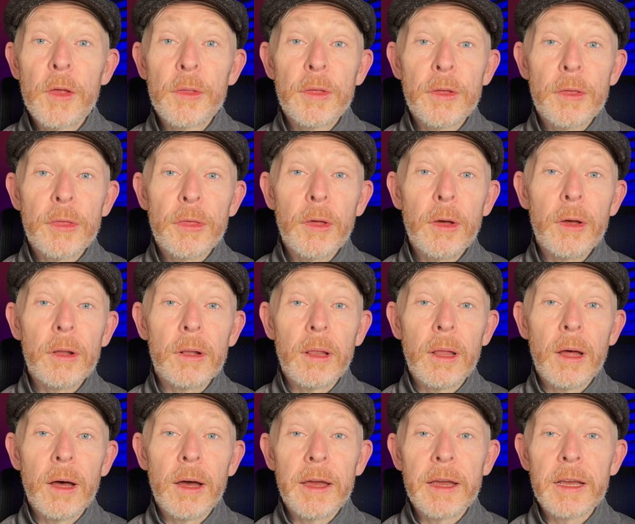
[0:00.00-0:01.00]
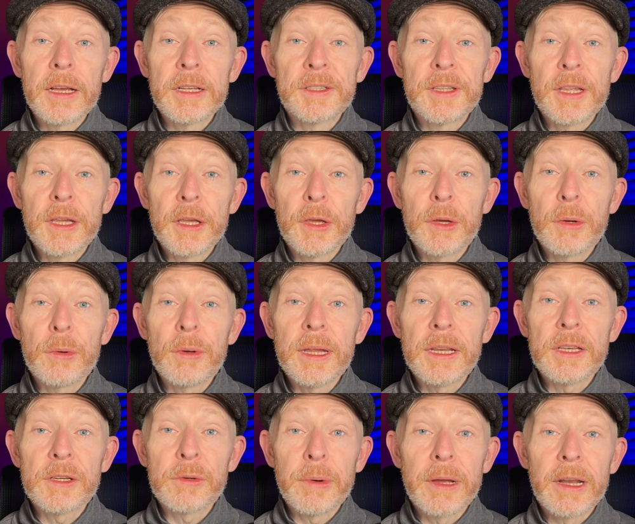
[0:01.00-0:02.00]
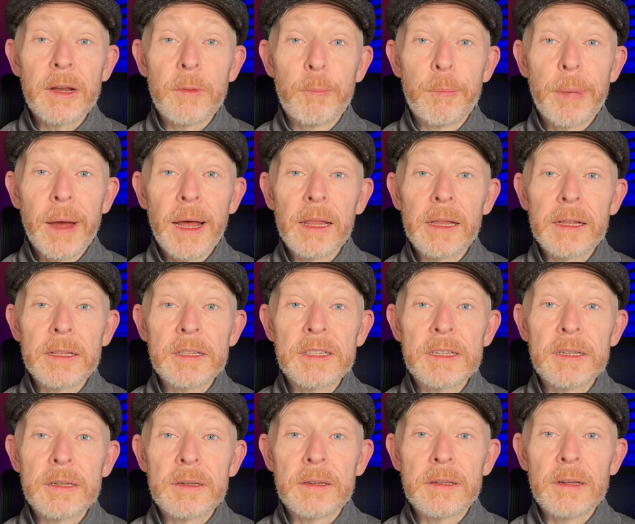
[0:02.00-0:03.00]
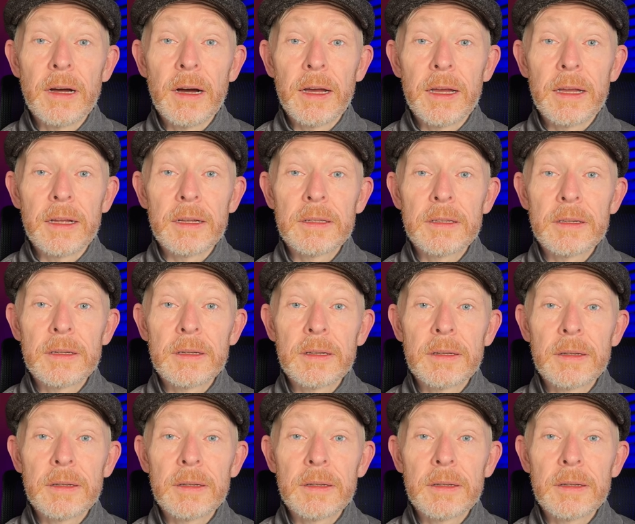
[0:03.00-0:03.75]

The third lie is that you need to eat a balanced diet.